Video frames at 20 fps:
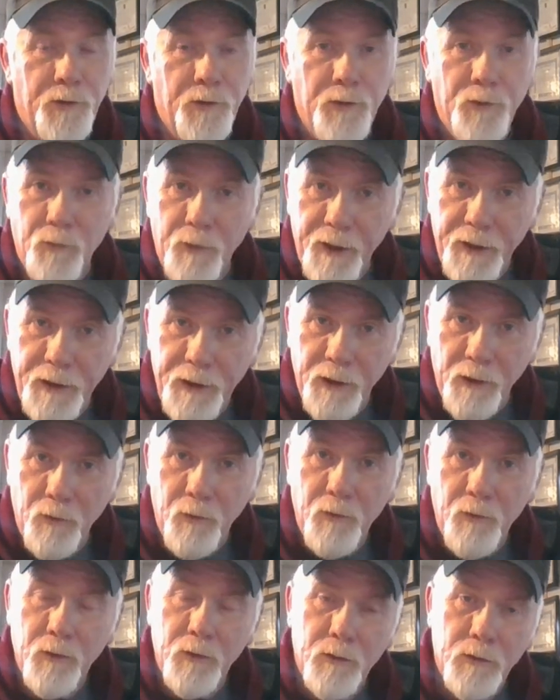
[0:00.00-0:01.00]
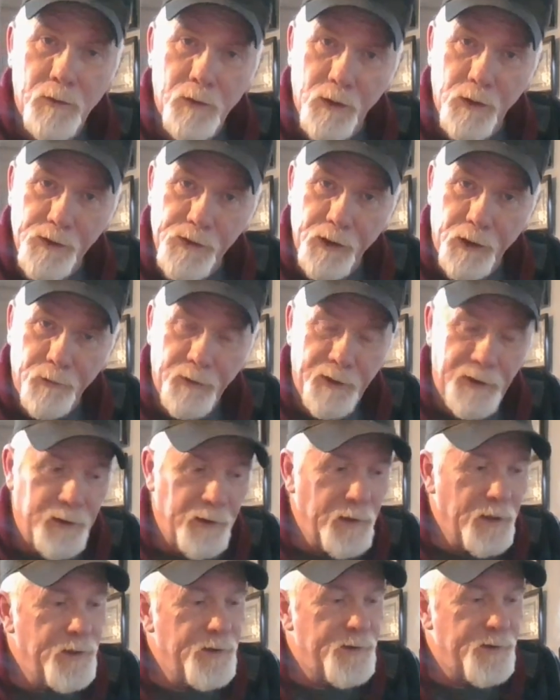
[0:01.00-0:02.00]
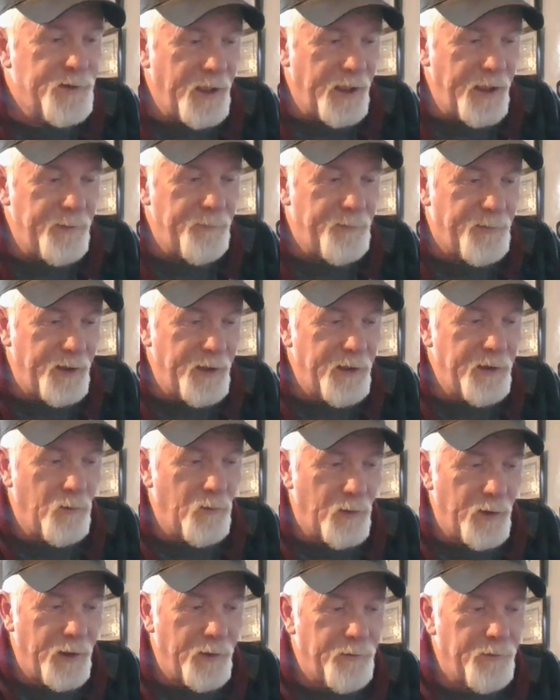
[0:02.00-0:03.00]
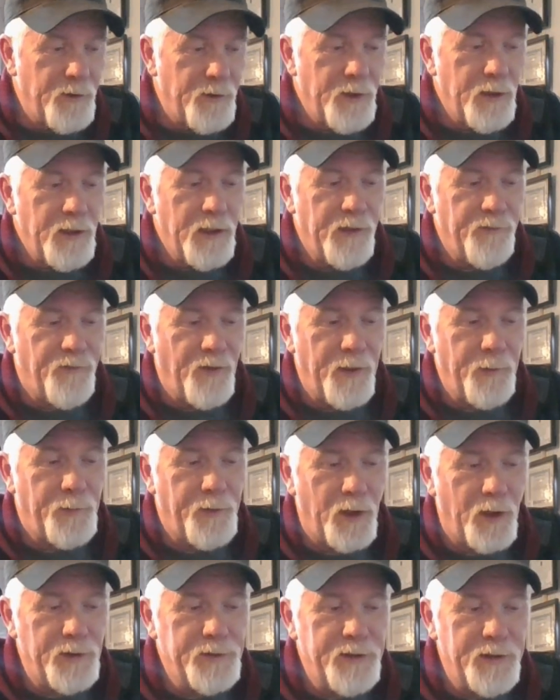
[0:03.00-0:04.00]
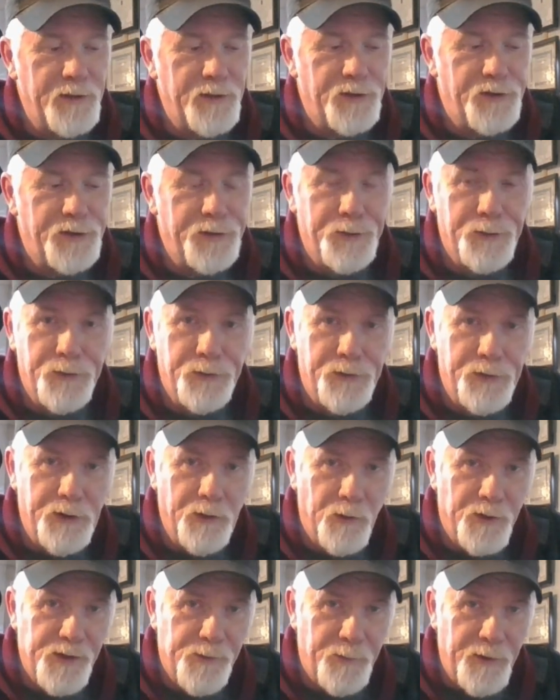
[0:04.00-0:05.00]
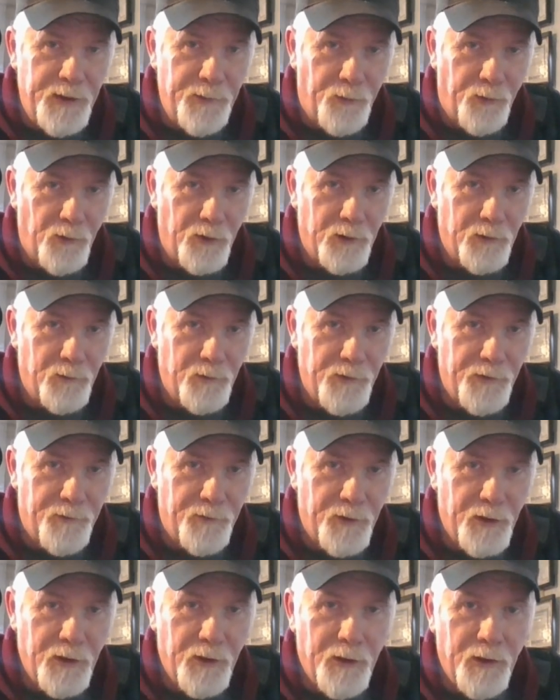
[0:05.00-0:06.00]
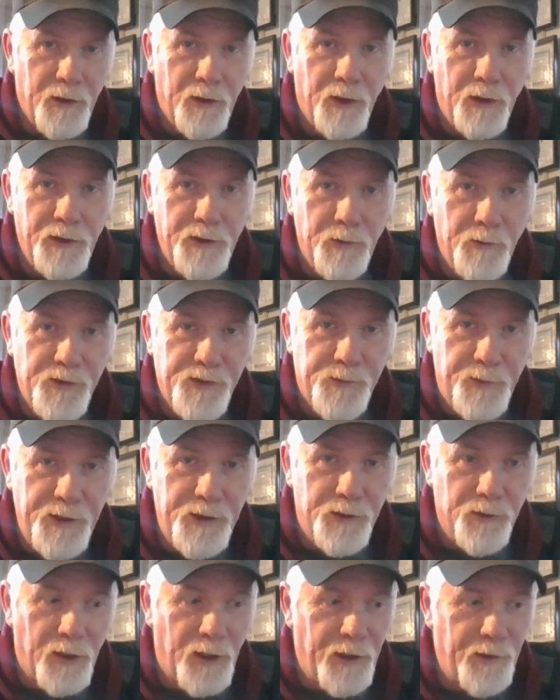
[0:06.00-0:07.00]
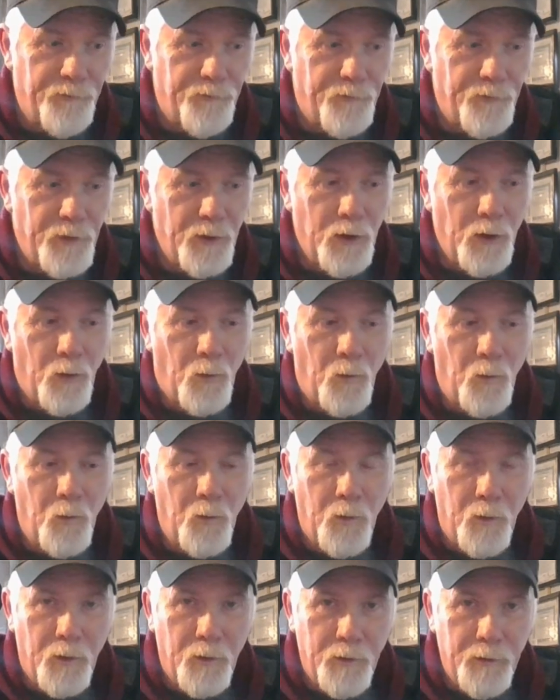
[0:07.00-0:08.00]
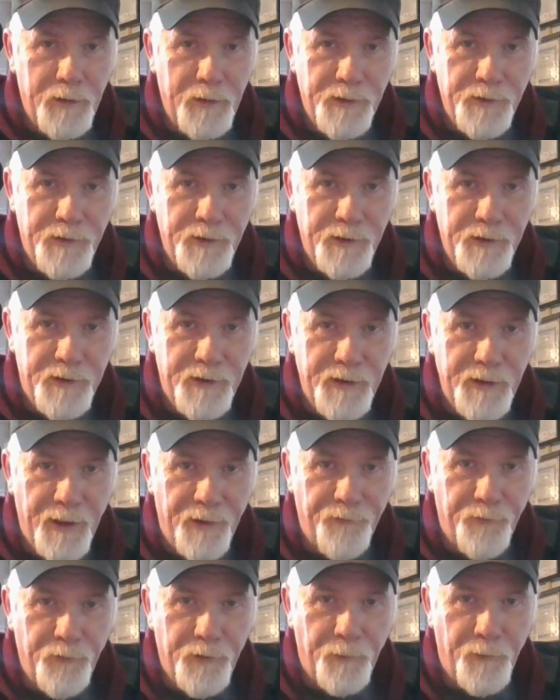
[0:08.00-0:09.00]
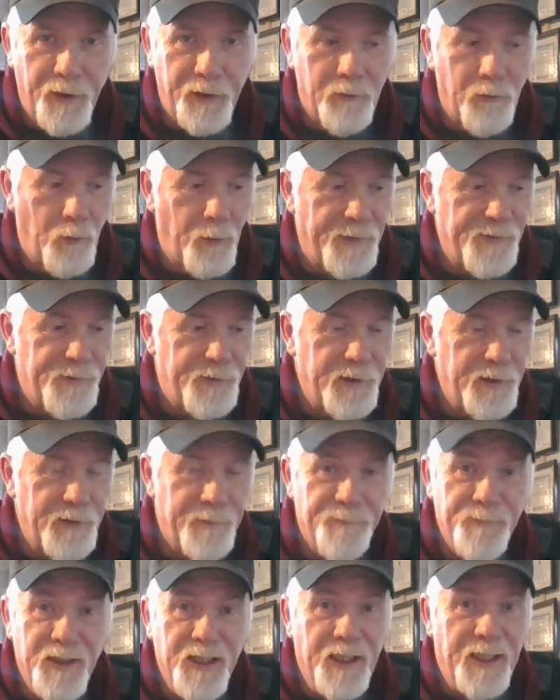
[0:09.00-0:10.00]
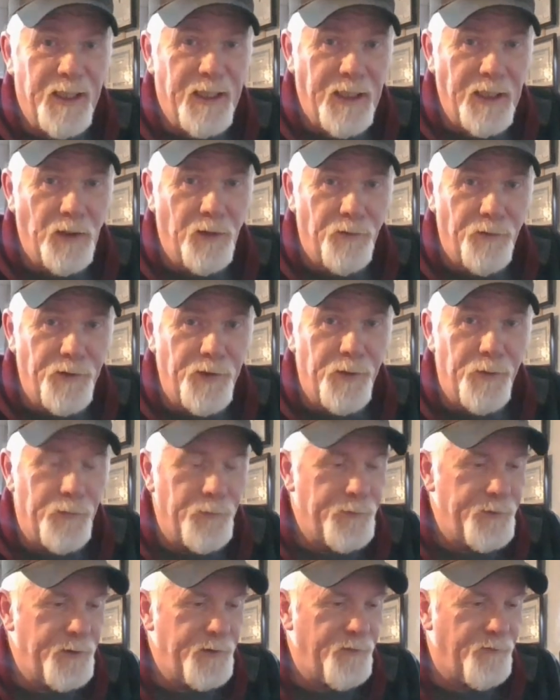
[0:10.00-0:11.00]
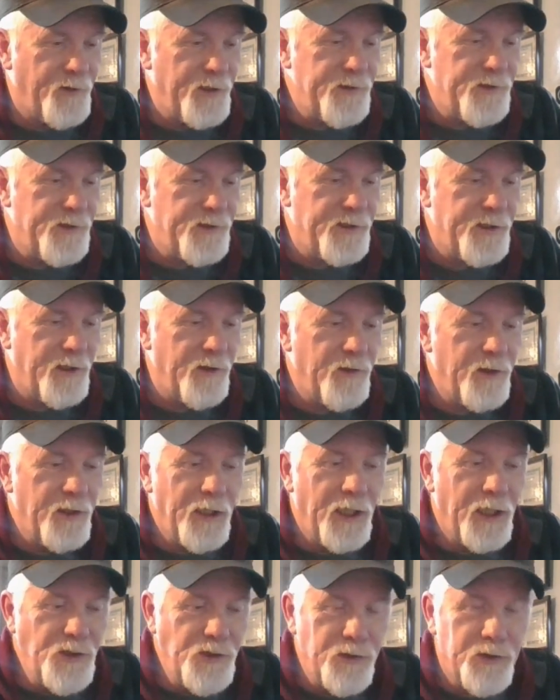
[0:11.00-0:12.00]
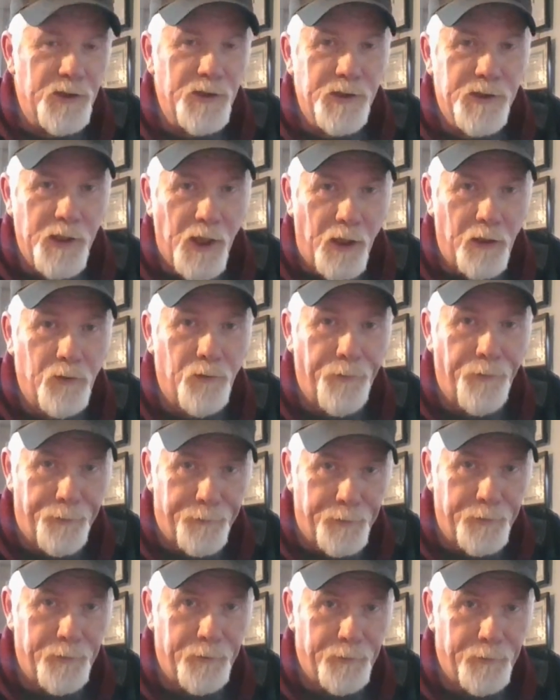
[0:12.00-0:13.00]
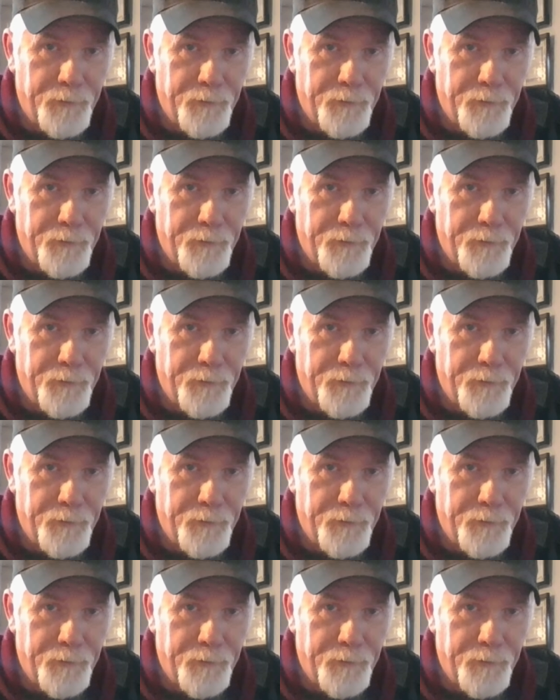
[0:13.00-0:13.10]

radio, auxiliary. Same thing with if I'm plugged into the USB port with a USB drive or into the TF with a micro SD. It'll know the device is there and you can toggle through